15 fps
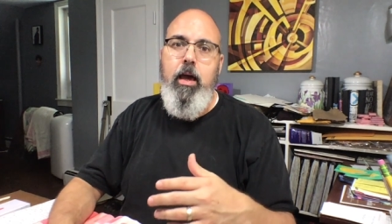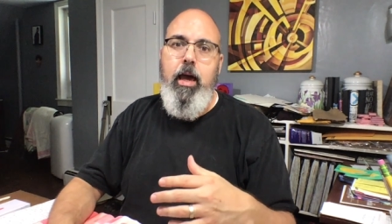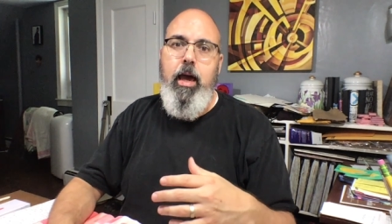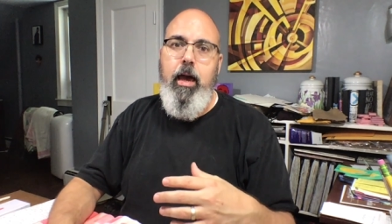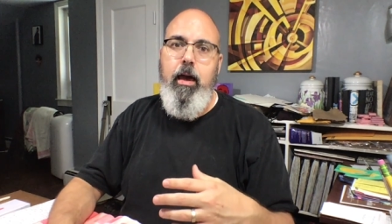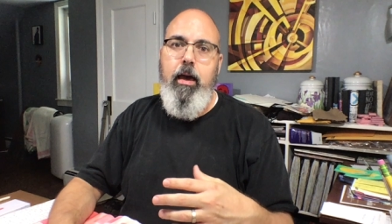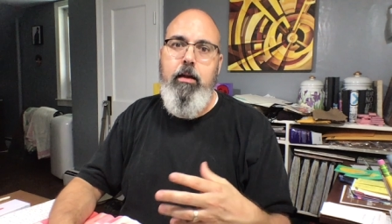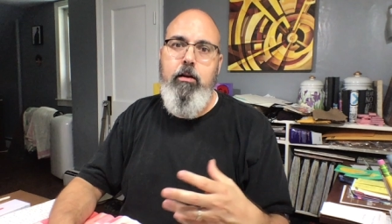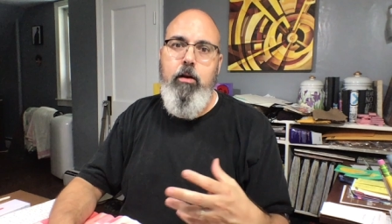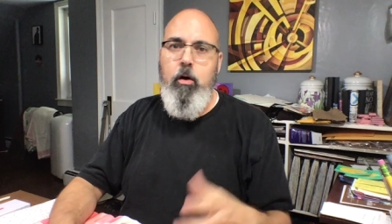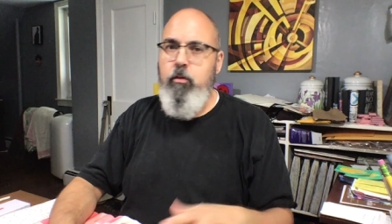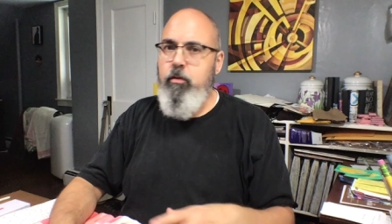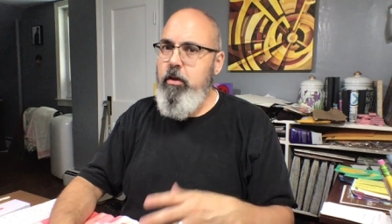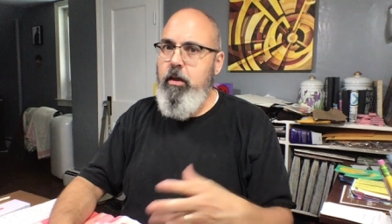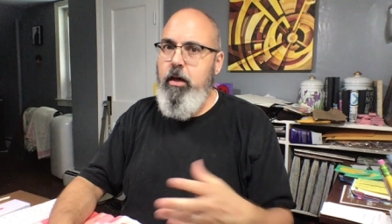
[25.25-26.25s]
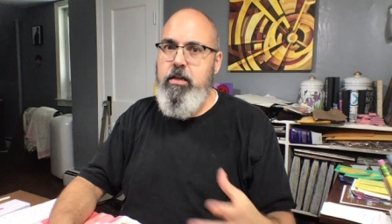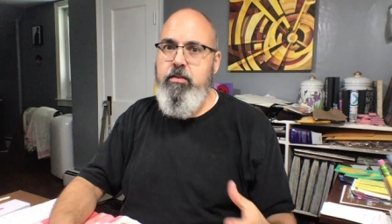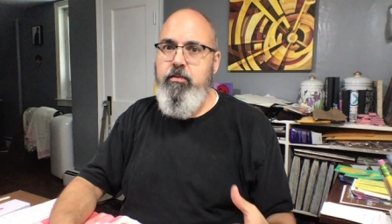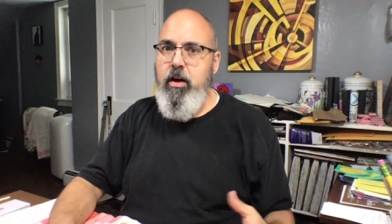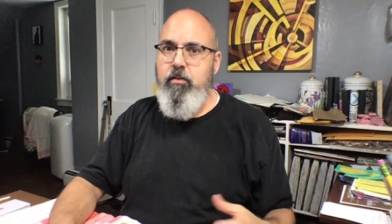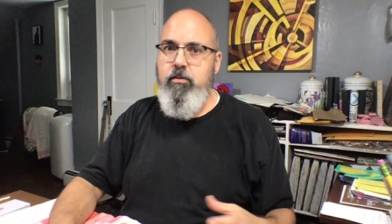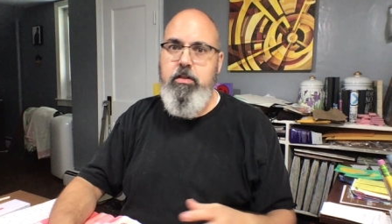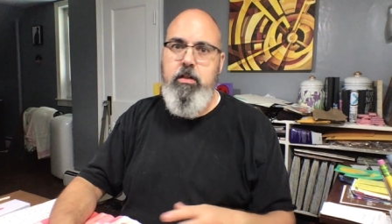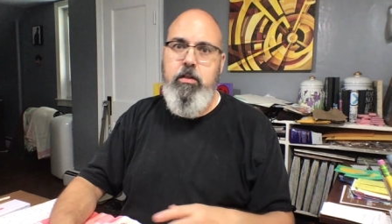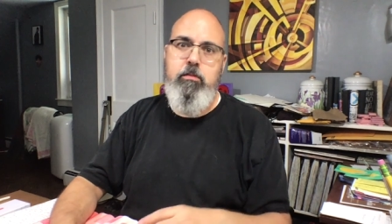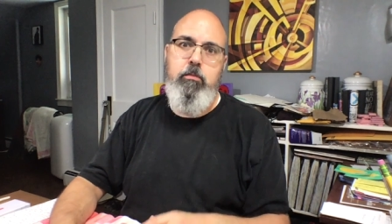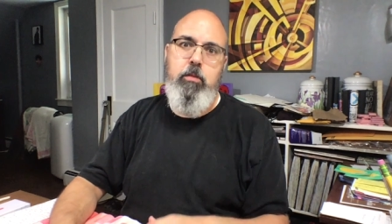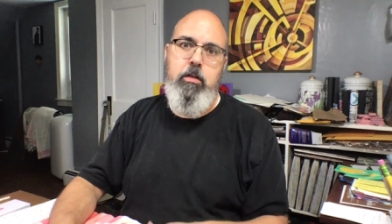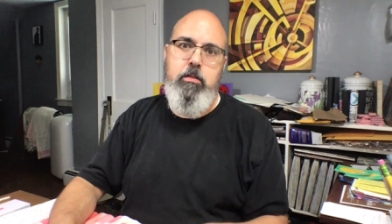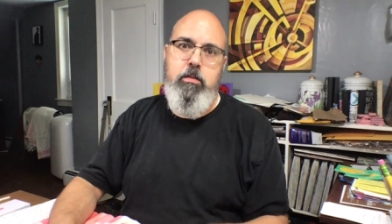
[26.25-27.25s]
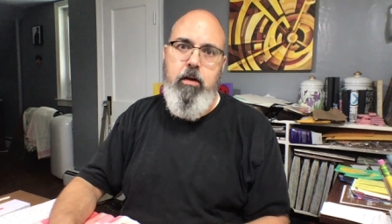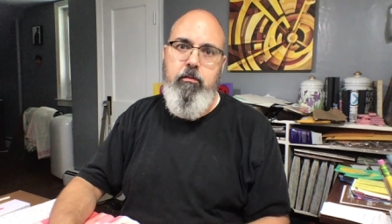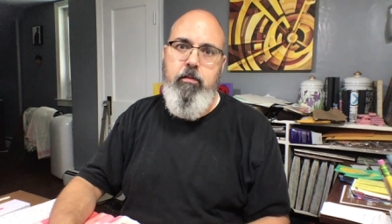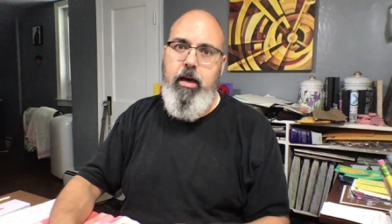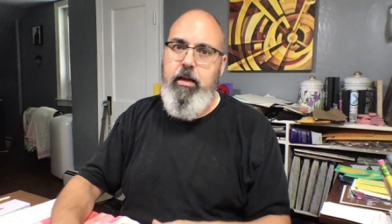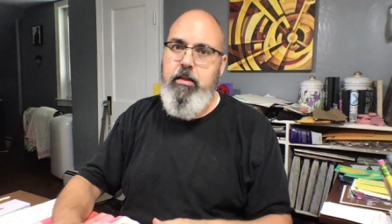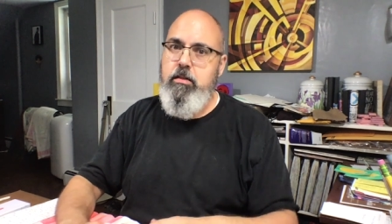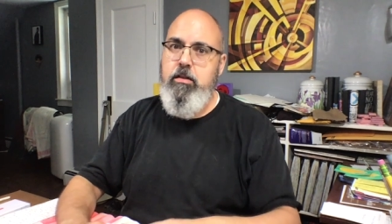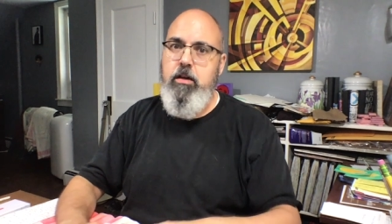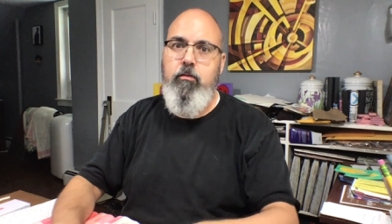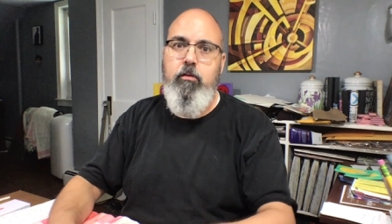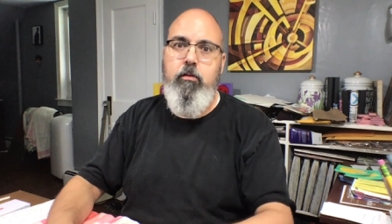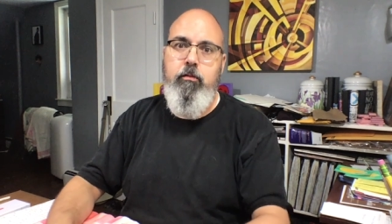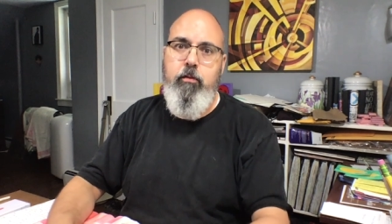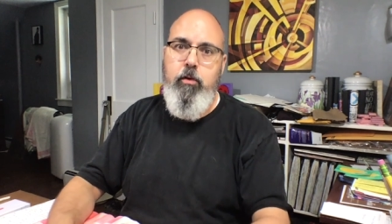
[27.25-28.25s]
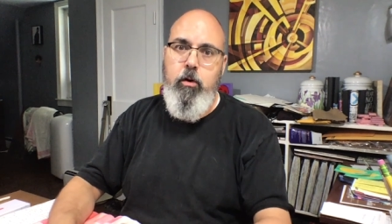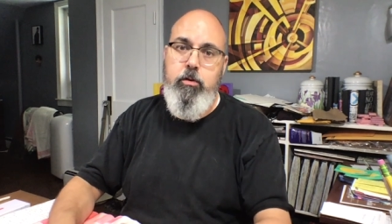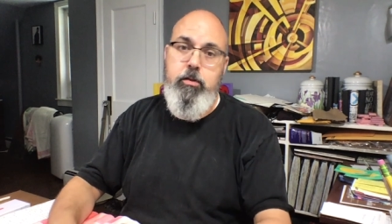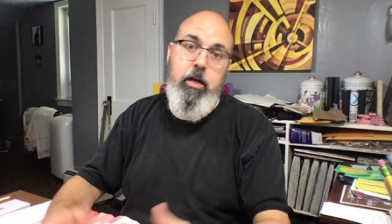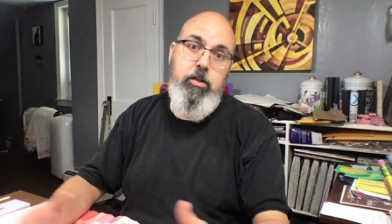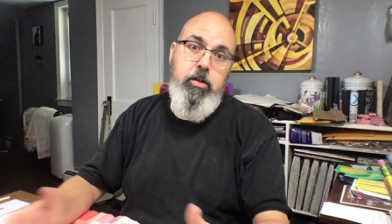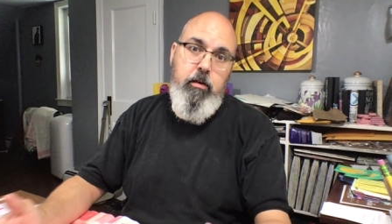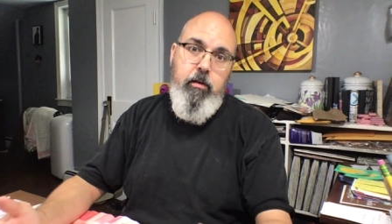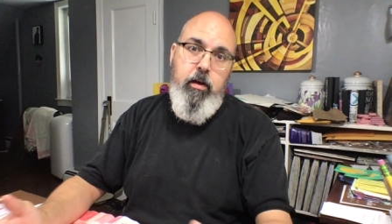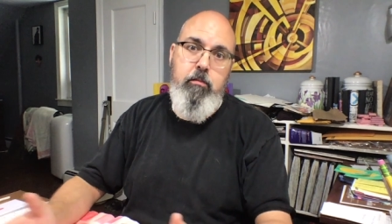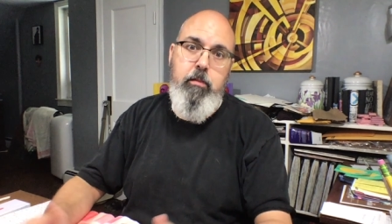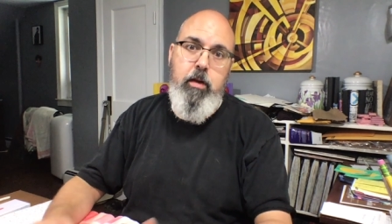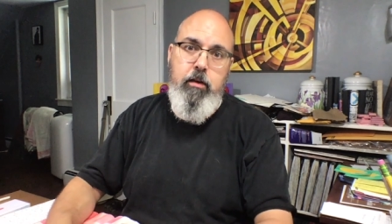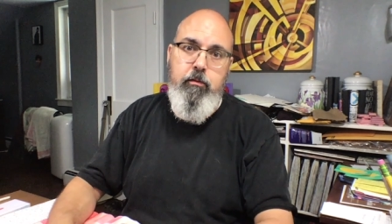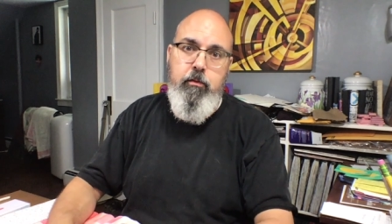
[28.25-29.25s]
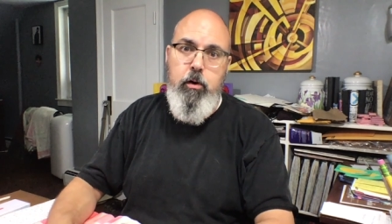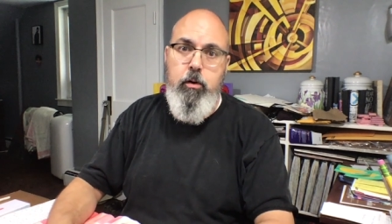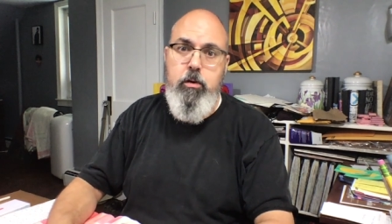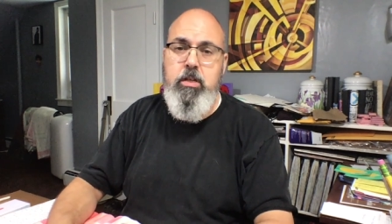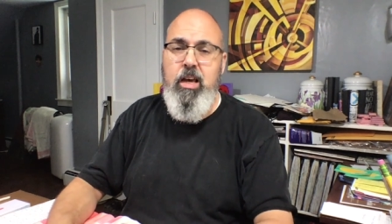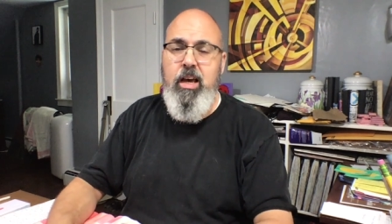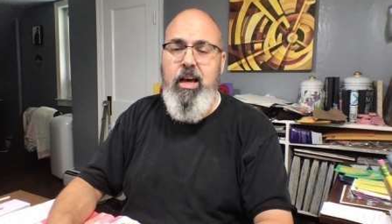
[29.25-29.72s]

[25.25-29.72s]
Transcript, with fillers: and over the last five or six months, I've had several folks, actually, I've had many folks